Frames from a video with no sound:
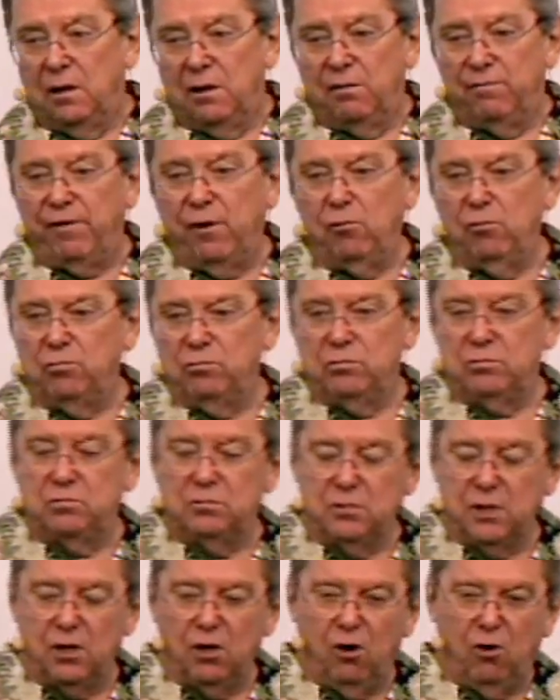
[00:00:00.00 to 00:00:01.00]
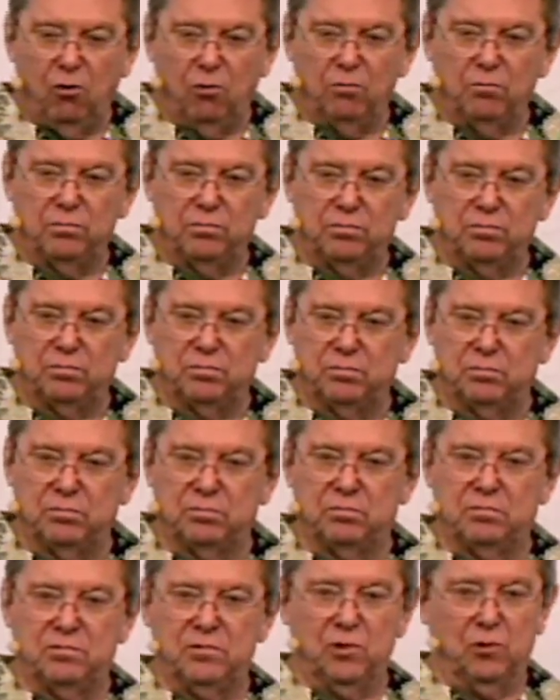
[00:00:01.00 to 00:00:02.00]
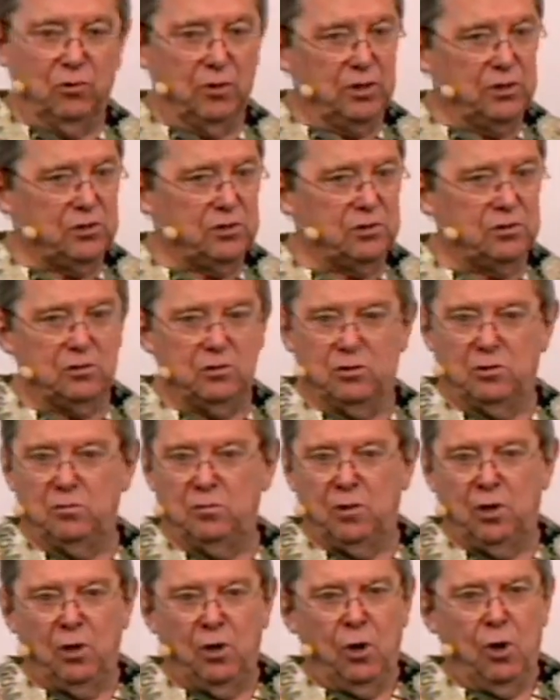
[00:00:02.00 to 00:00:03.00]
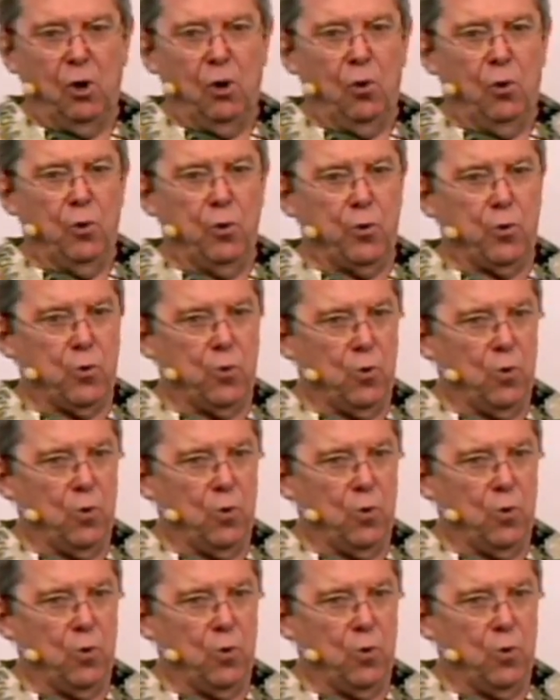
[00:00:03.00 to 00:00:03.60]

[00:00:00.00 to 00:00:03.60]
phone at home. You don't listen to them. Whew.